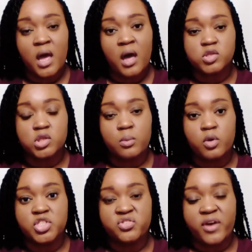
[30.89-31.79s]
Also
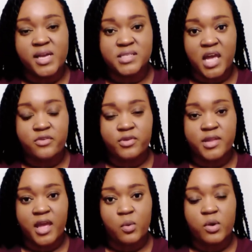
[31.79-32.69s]
moisturize every
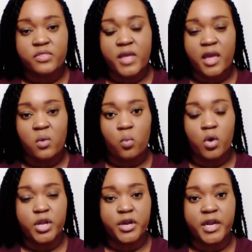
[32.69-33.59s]
day with a water,